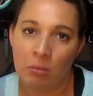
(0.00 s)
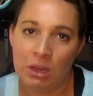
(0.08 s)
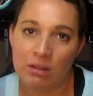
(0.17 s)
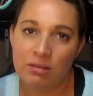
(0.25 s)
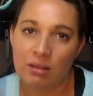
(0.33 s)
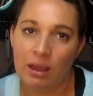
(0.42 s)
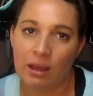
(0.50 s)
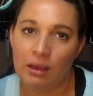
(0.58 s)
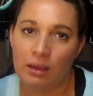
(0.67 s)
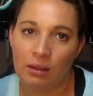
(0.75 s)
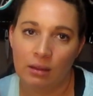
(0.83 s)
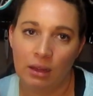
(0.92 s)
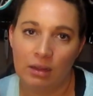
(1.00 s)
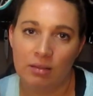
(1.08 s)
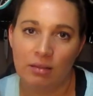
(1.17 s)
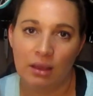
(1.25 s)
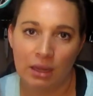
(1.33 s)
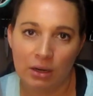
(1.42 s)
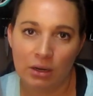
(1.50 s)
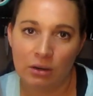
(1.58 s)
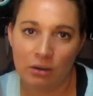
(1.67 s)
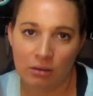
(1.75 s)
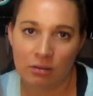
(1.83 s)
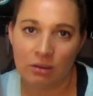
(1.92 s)
It's it's
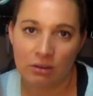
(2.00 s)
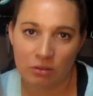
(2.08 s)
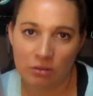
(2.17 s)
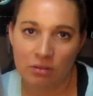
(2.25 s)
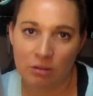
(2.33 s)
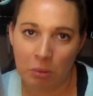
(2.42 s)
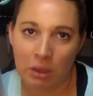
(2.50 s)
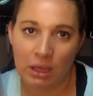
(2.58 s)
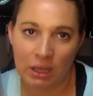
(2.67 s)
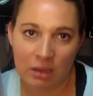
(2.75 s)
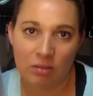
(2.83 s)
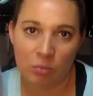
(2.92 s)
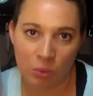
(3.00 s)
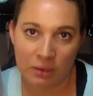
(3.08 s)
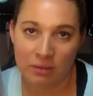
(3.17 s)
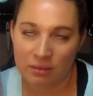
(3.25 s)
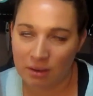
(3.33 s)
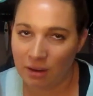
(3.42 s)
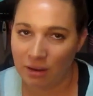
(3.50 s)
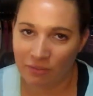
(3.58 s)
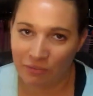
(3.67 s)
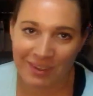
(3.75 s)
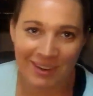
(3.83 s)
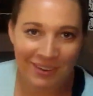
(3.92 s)
geared to make kids want
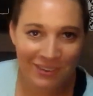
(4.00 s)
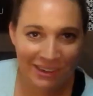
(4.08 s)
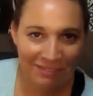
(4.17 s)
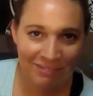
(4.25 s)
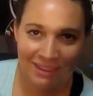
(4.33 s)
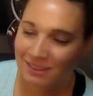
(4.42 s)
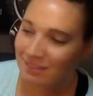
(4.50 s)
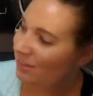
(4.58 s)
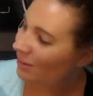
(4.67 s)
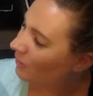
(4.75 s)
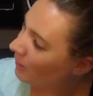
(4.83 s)
stuff, you know what I mean? So